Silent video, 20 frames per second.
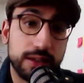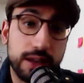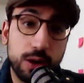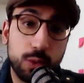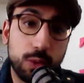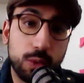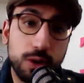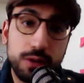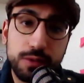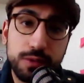
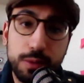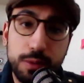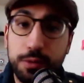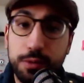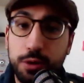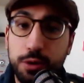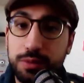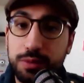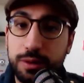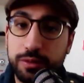one of the
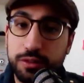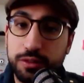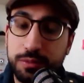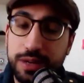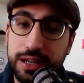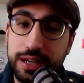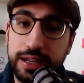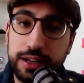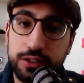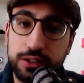problems you might
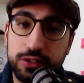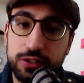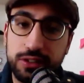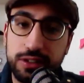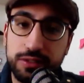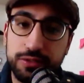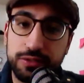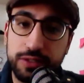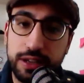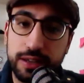actually
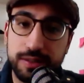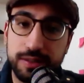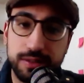face